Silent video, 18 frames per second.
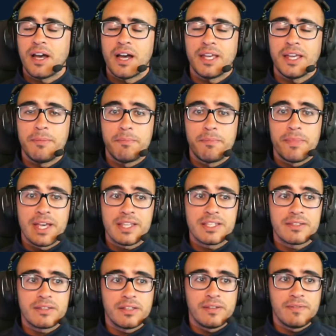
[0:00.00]

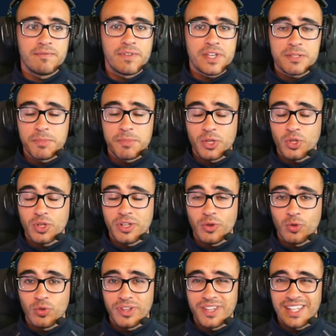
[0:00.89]
investment
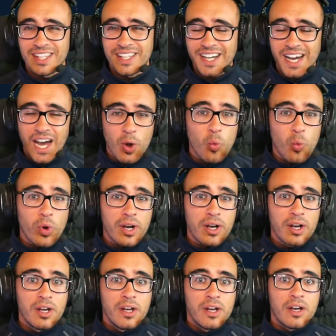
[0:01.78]
on the hardware